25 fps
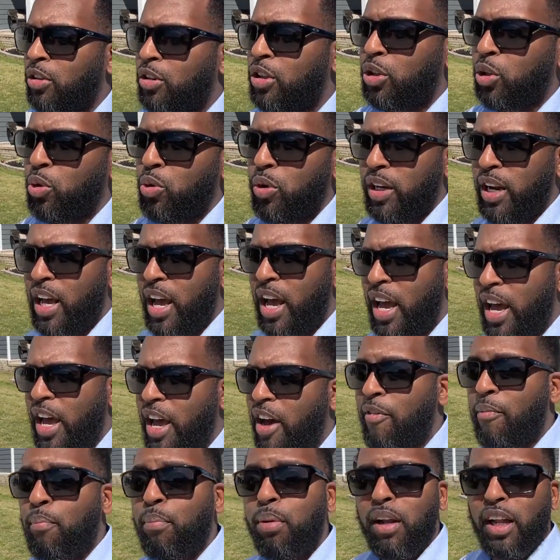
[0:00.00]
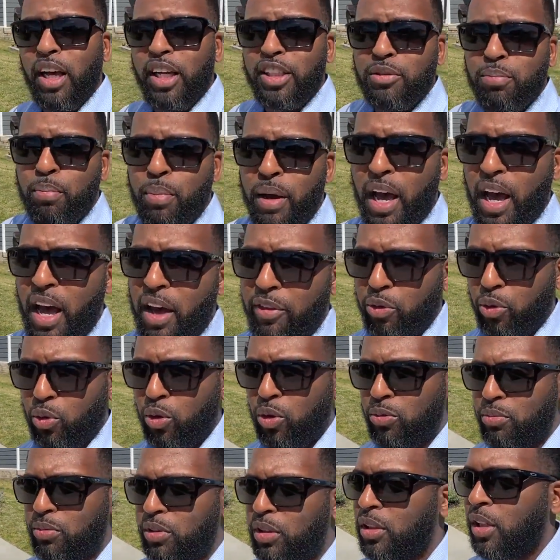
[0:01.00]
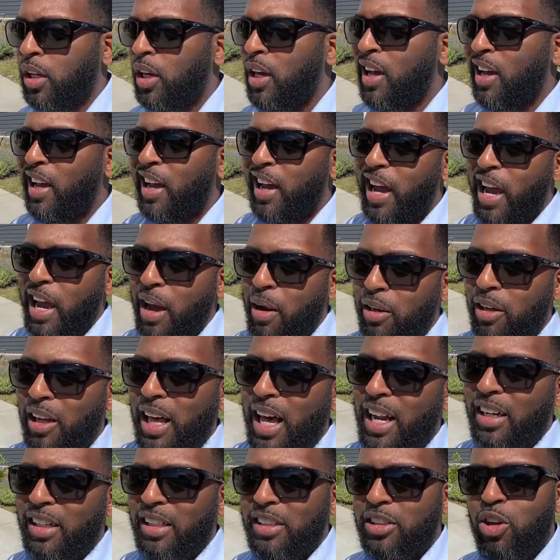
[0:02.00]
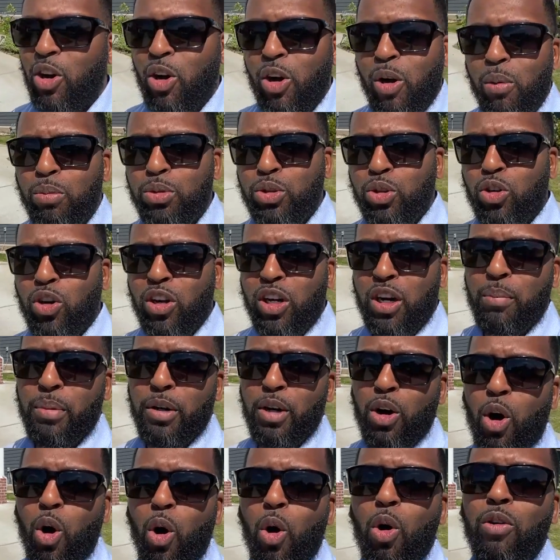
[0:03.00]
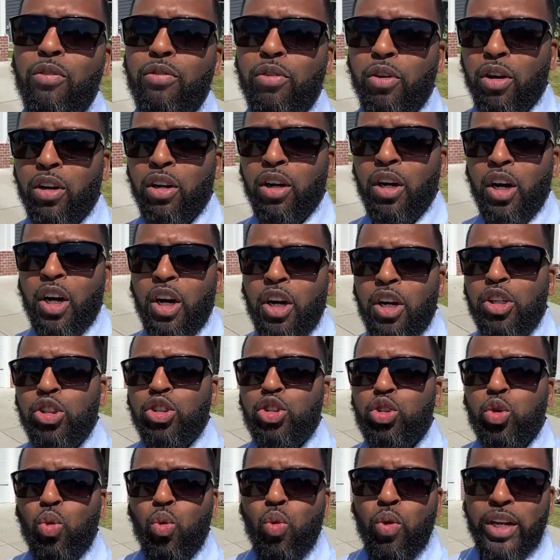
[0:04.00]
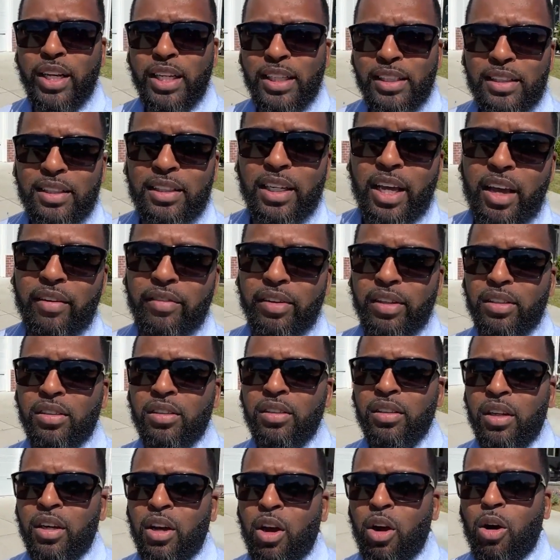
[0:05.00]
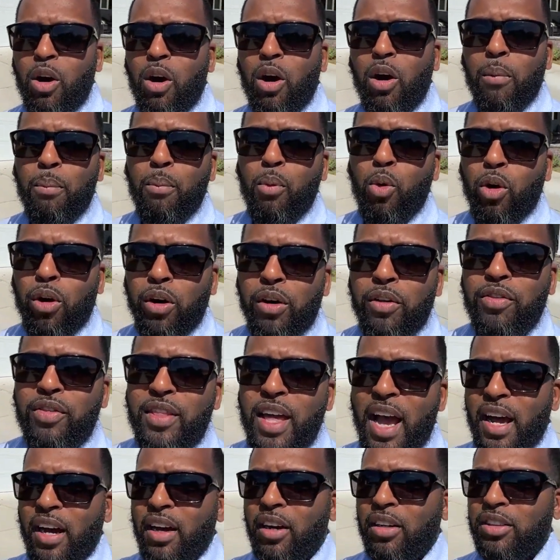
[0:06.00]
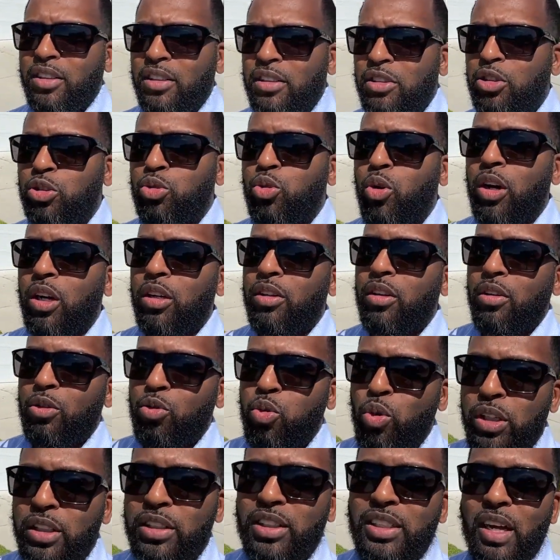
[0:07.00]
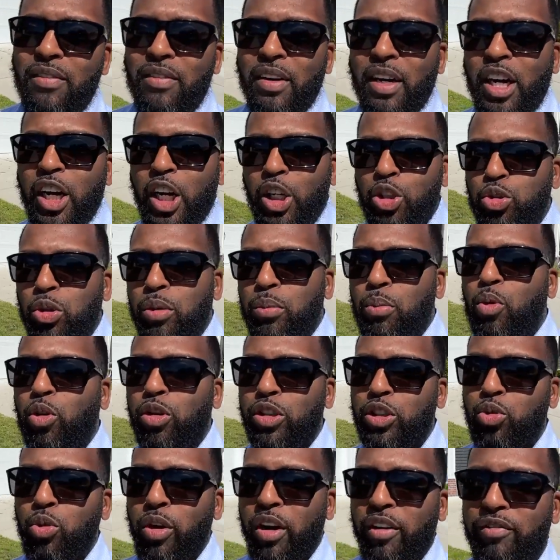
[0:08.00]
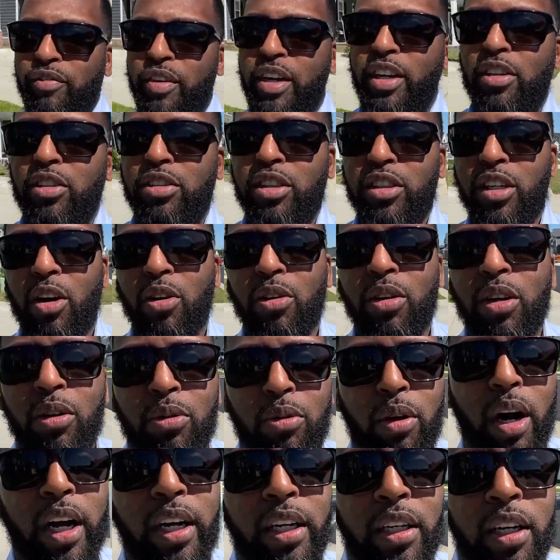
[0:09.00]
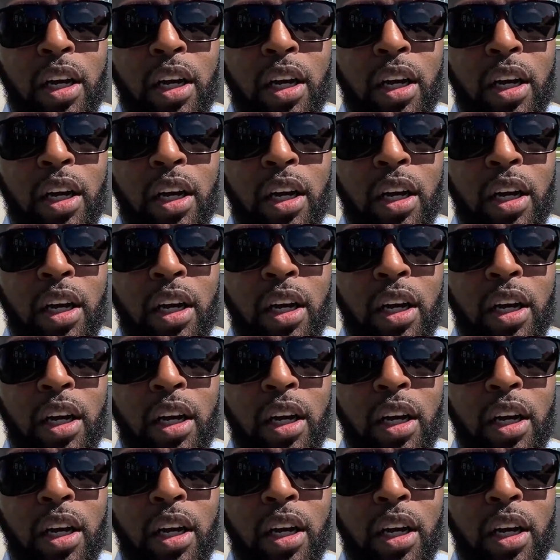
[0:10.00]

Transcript: 2.5 plus bathrooms, and a lot of these homes are going to be over 27 or more thousand square, 2,700 more square feet or so, right?